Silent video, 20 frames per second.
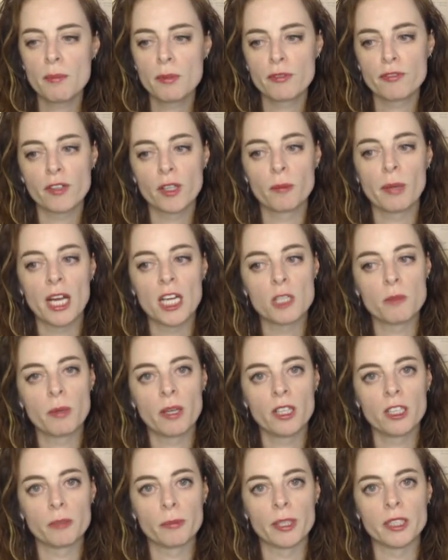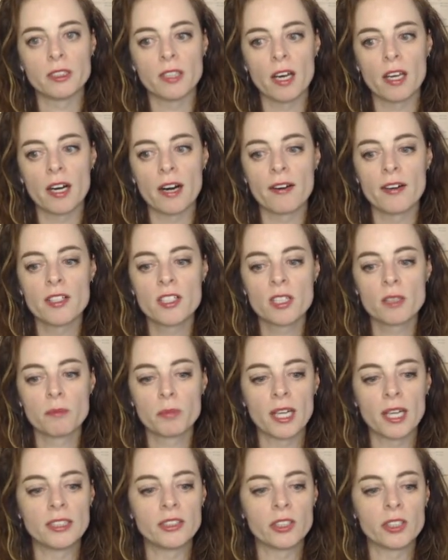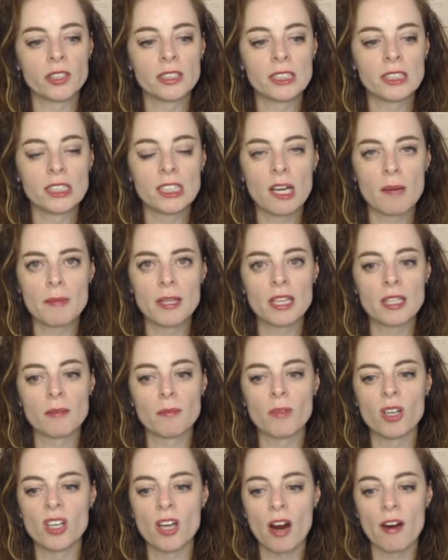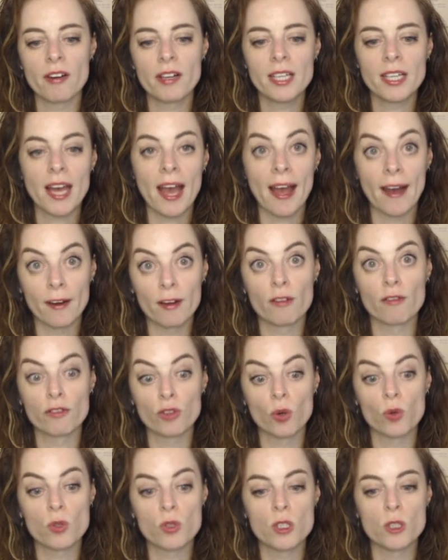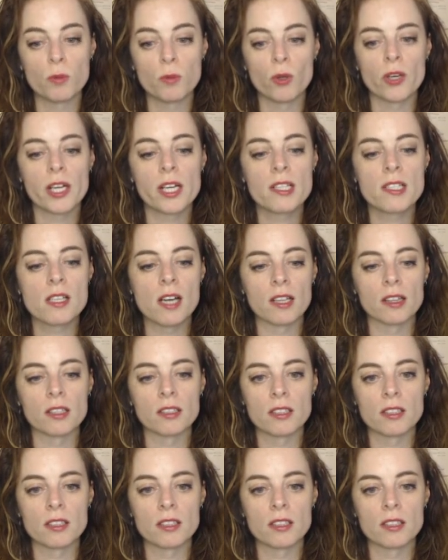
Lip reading: I prefer Page Builder by Site Origin, but as you can see, I'm in the minority out of those two plugins.